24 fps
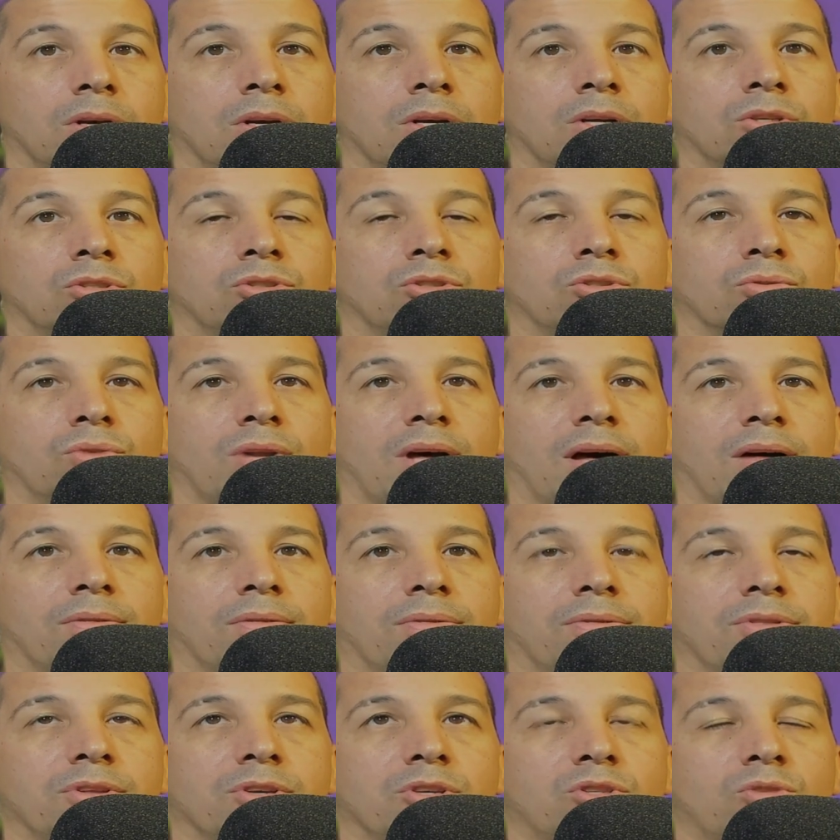so now
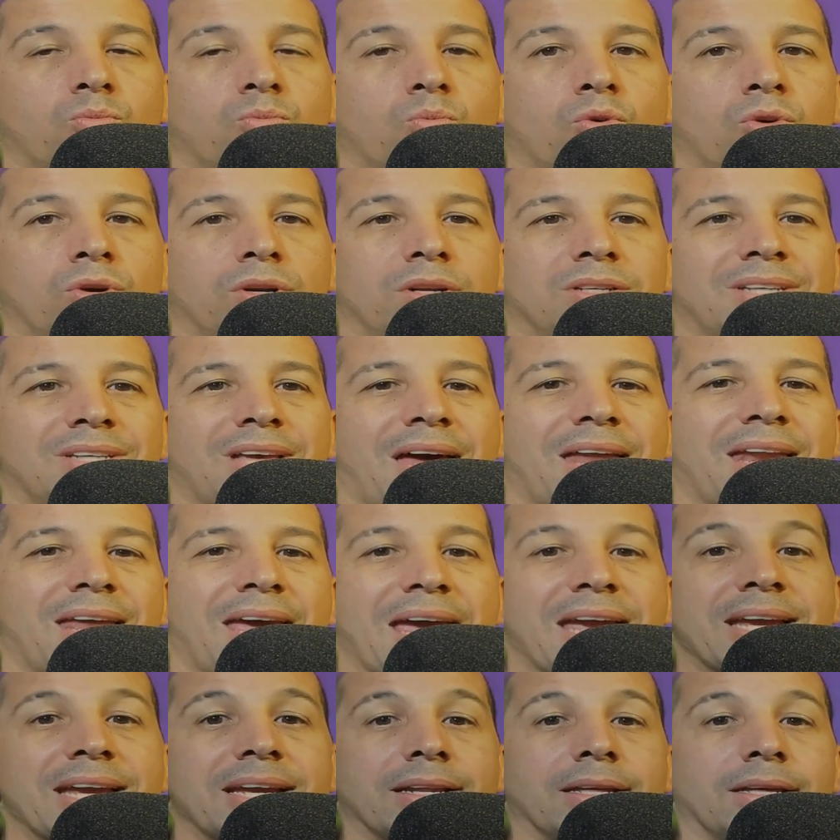this one is at
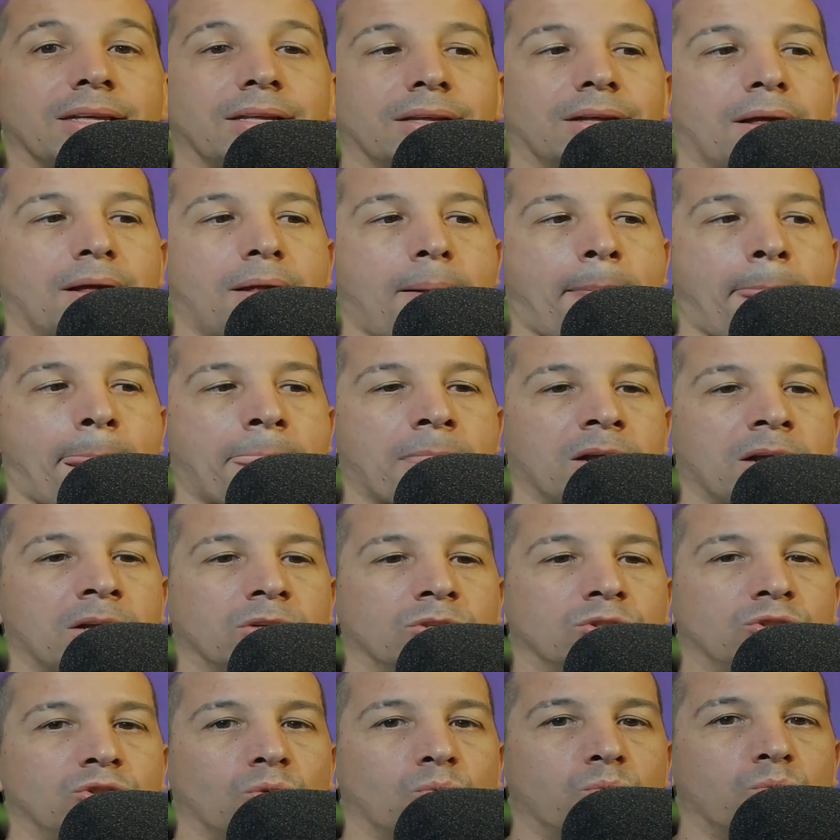80.
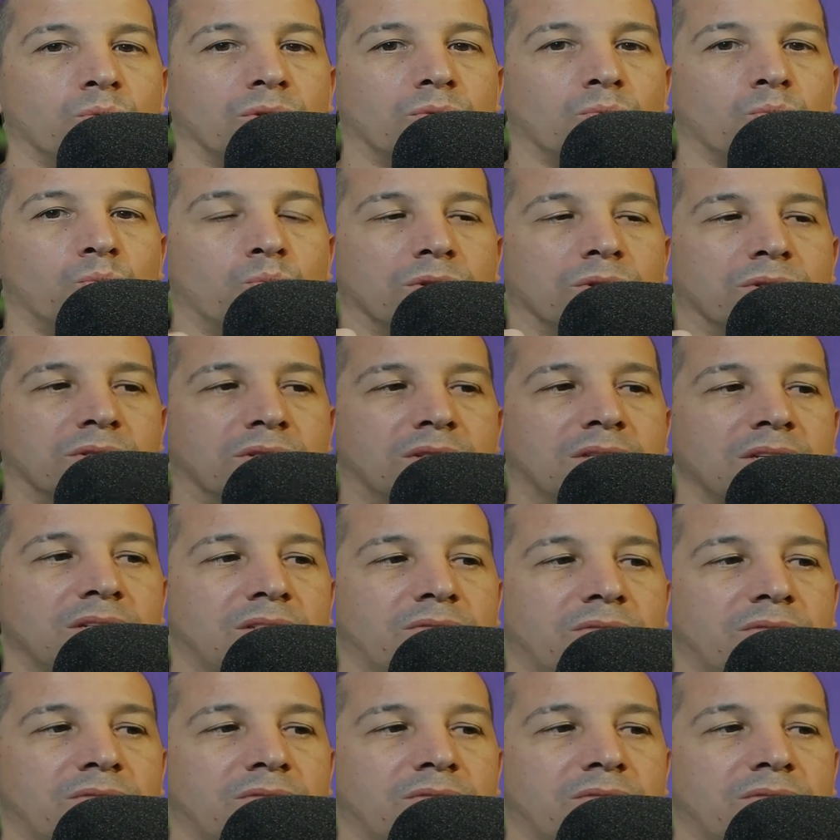So with this